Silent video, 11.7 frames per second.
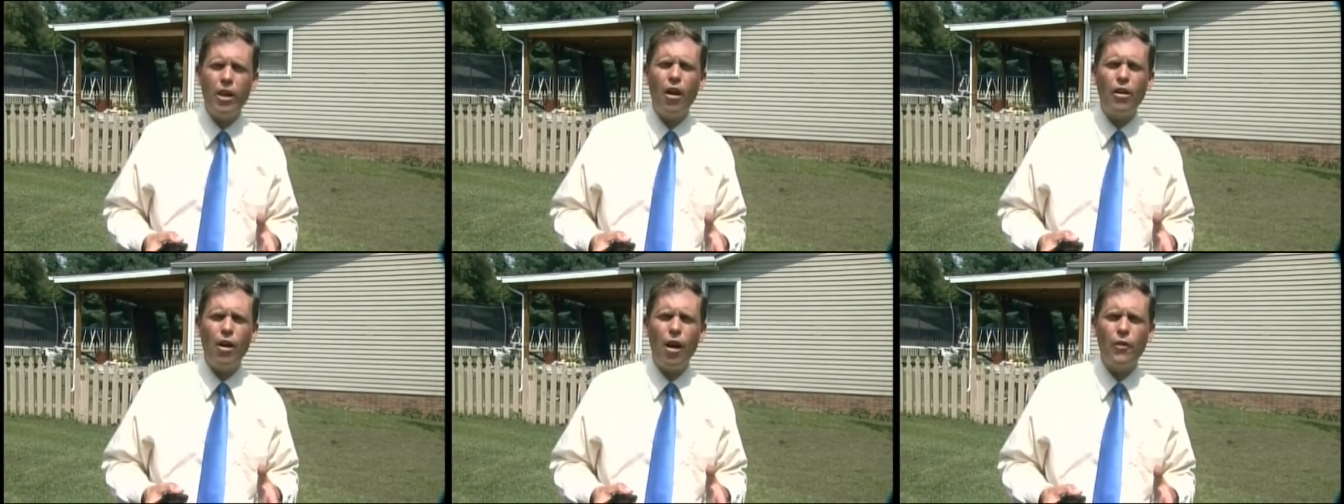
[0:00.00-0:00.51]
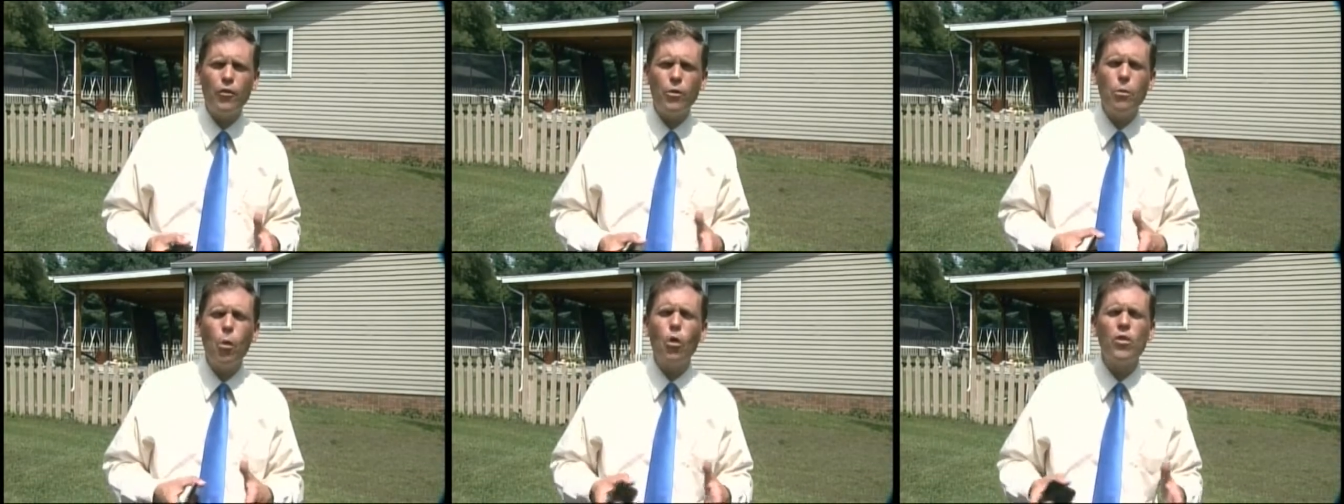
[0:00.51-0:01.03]
gone on
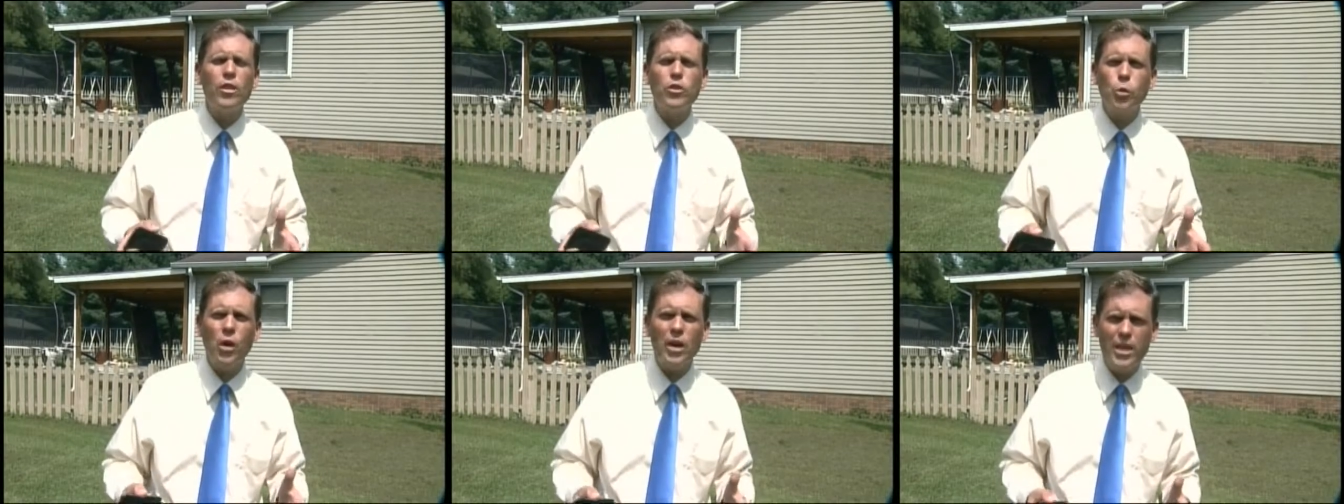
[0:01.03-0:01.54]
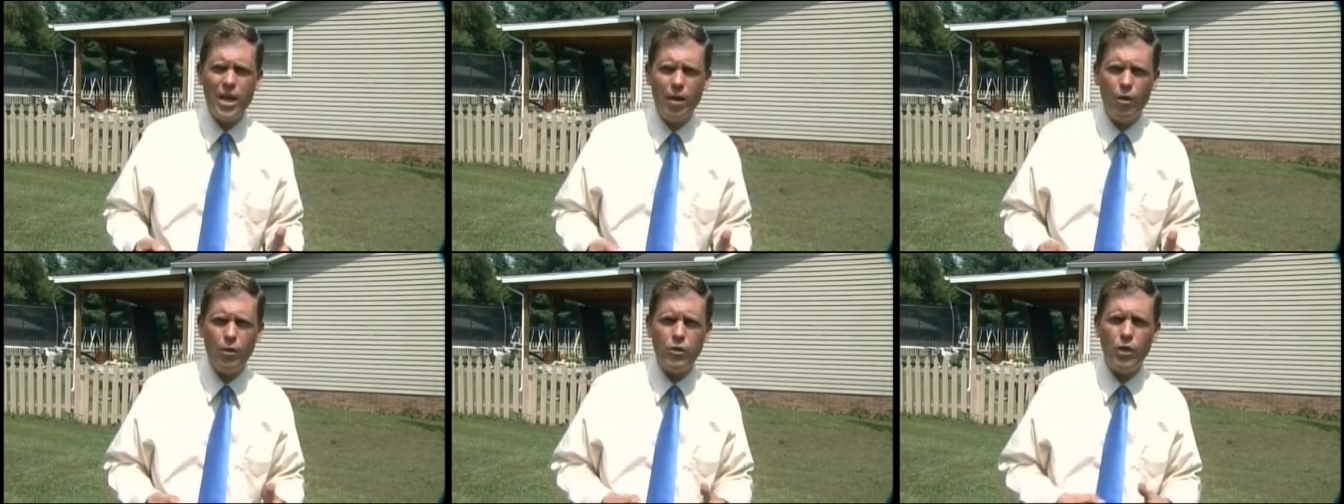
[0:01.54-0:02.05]
for more than 20
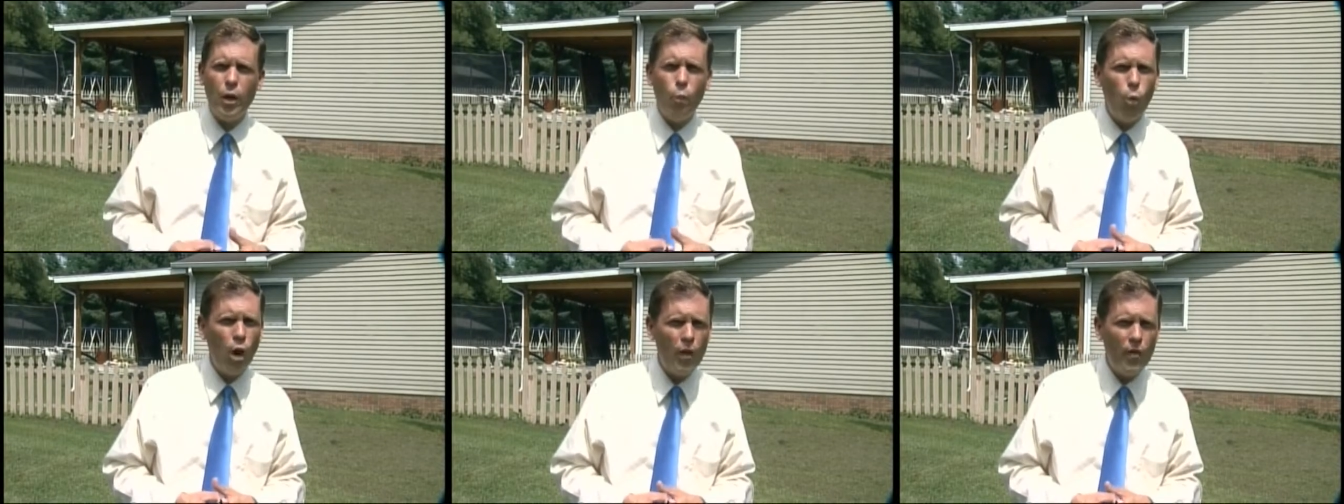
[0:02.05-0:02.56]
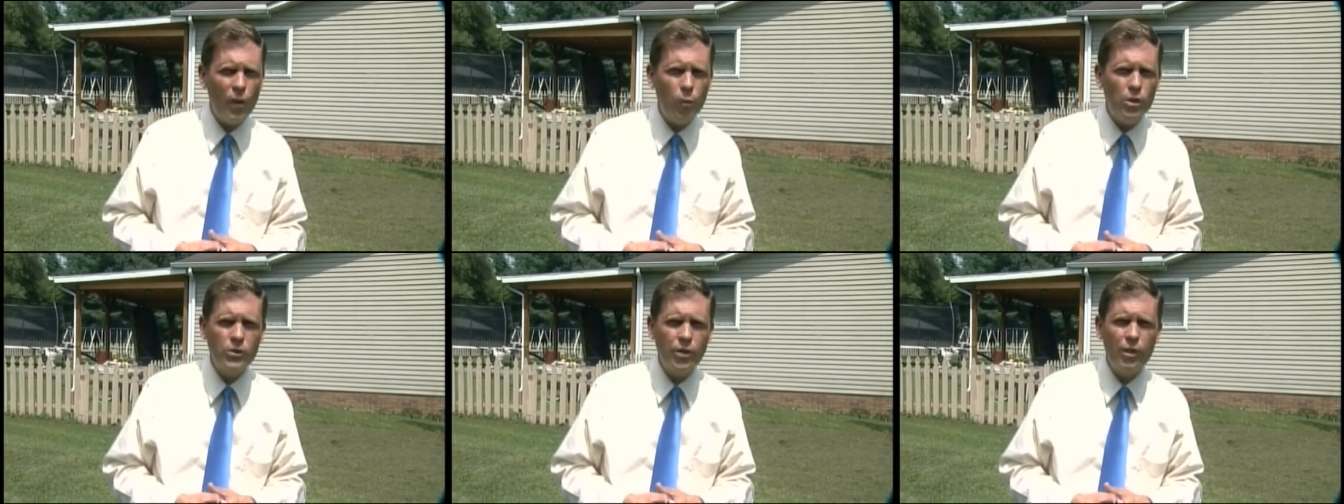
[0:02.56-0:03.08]
years and one that
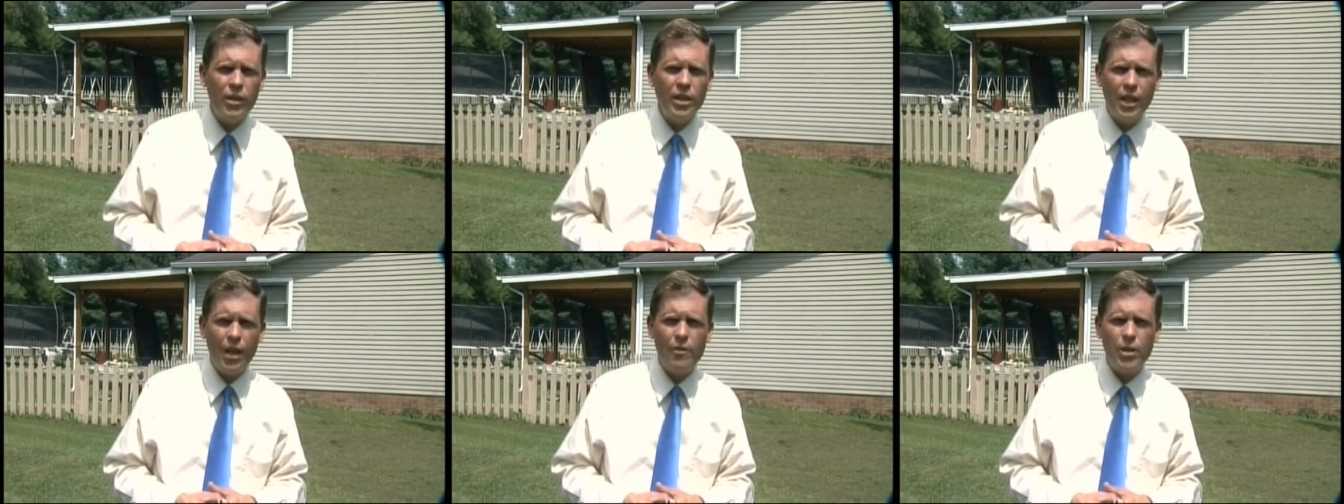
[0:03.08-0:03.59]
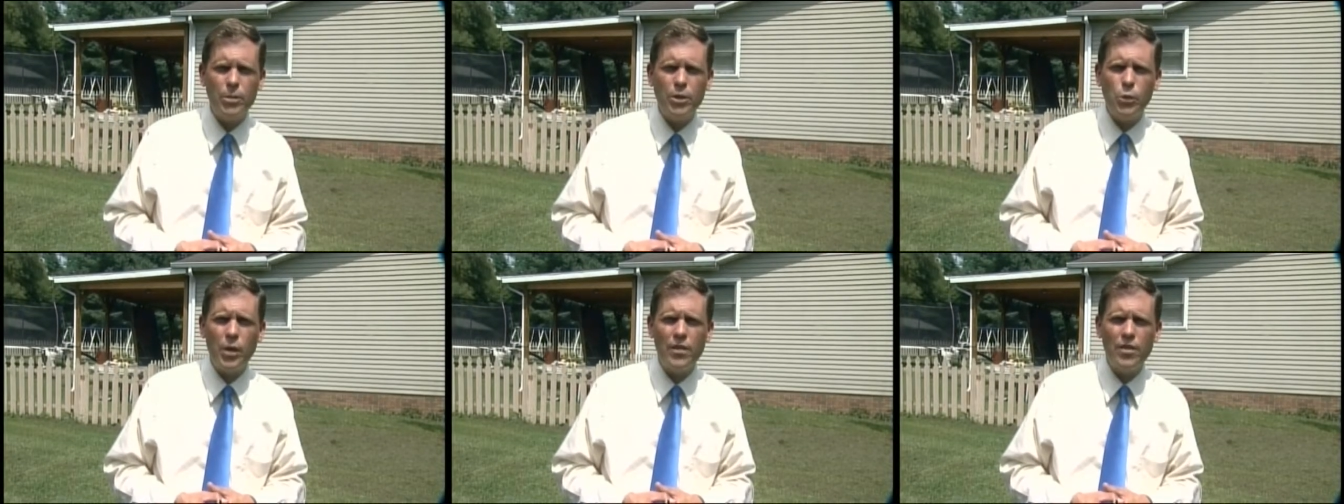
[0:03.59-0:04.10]
was very loving
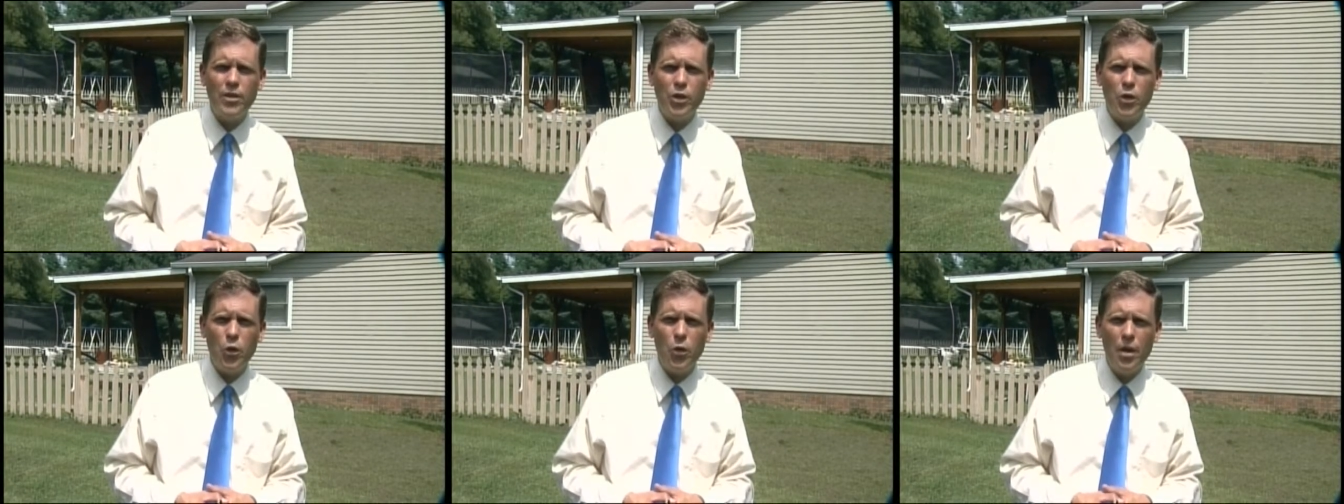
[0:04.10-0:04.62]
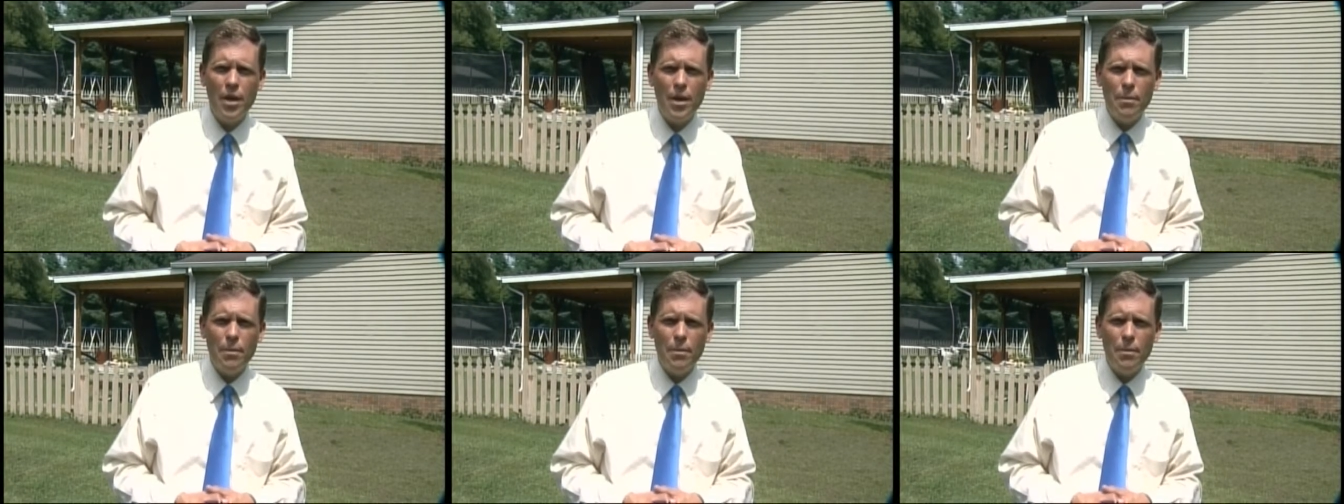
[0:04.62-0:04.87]
between the two.